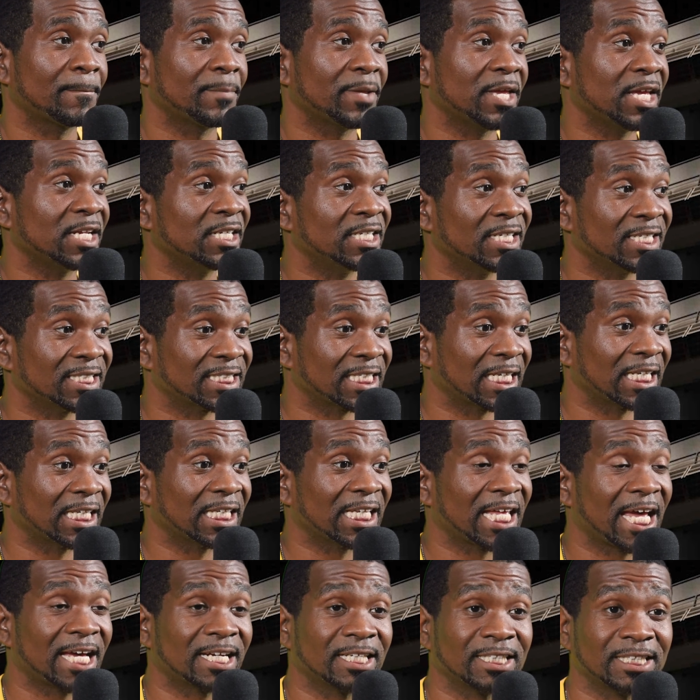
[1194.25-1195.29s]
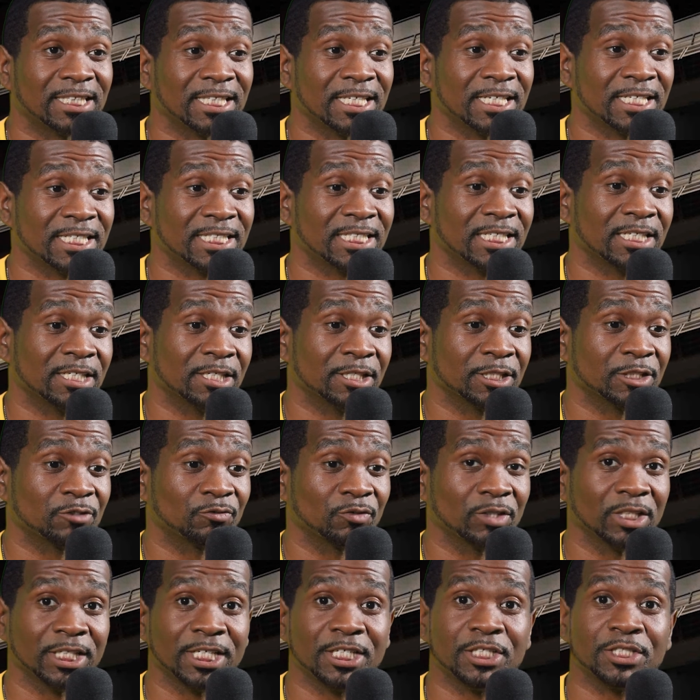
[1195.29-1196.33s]
it does a lot of things to us
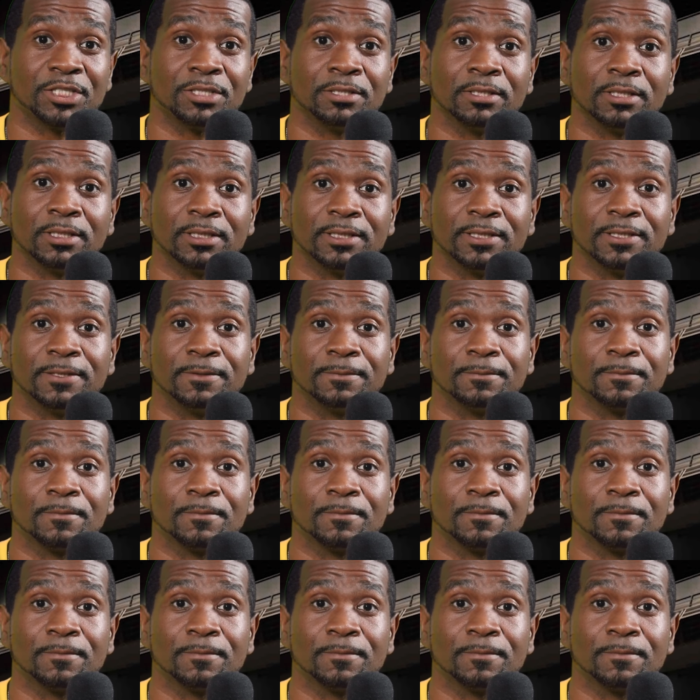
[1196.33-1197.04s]
relationally.